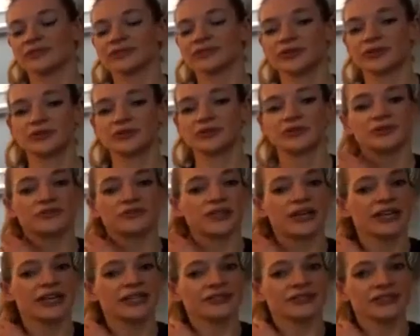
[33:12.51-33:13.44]
So
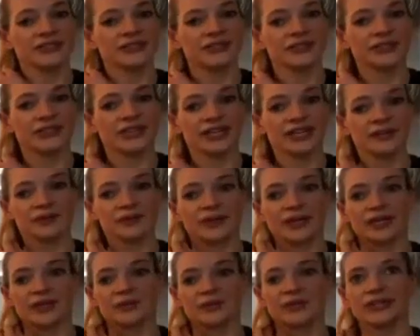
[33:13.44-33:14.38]
flying lizard,
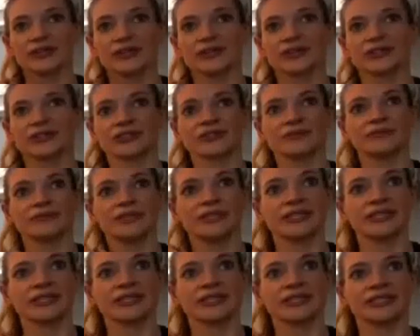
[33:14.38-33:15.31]
Ekapada B, or just
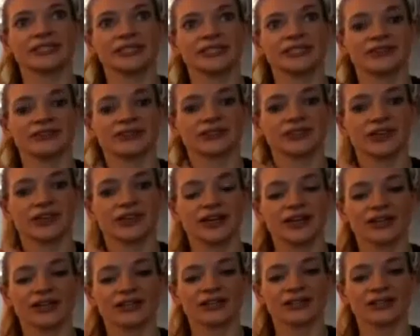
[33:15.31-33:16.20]
meet us in down dog.